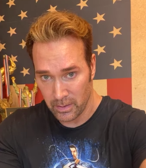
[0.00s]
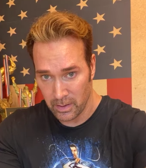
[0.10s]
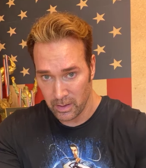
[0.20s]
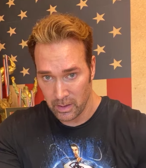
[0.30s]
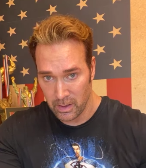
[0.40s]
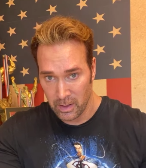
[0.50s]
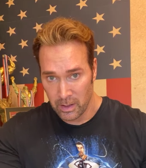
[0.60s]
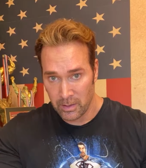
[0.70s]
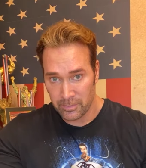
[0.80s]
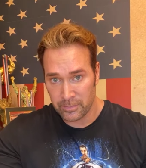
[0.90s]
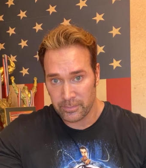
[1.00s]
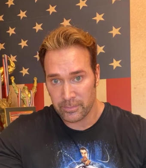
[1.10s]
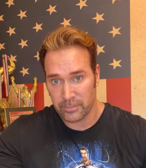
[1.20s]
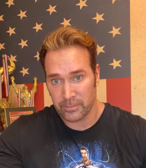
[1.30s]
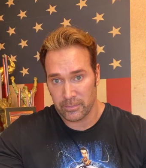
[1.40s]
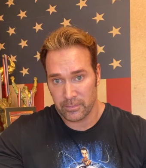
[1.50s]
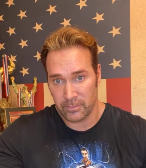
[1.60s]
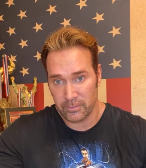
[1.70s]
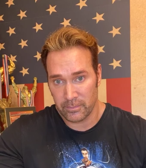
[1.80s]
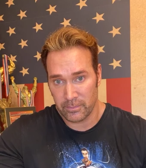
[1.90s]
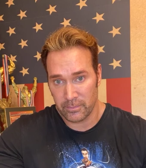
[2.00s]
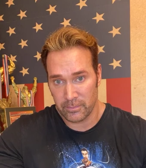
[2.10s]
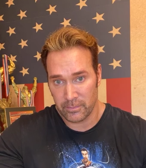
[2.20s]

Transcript: [no speech]